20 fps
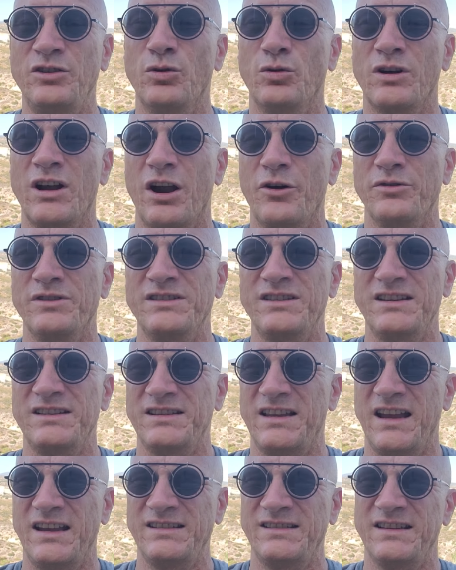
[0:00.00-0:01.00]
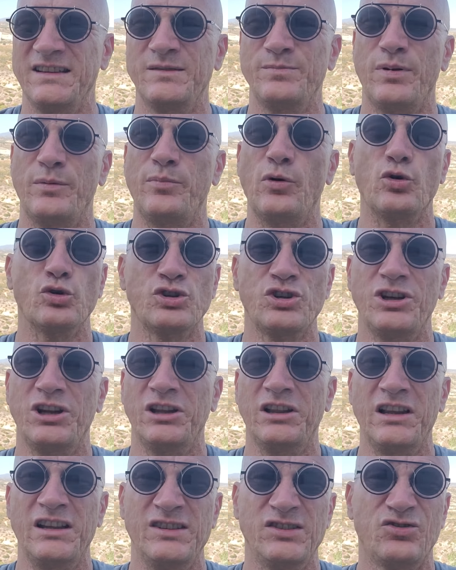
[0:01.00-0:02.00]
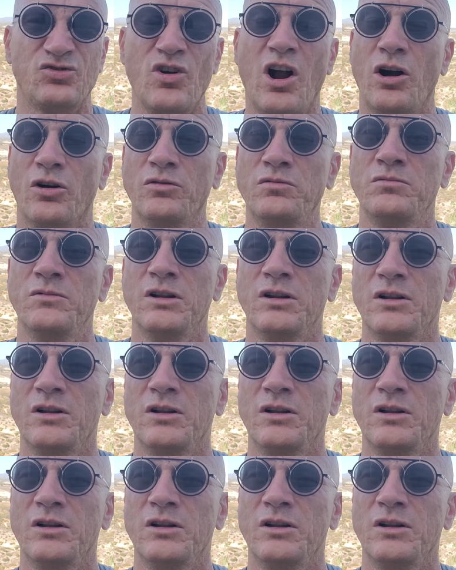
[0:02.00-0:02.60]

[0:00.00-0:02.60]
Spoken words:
your currency stays disproportionately strong,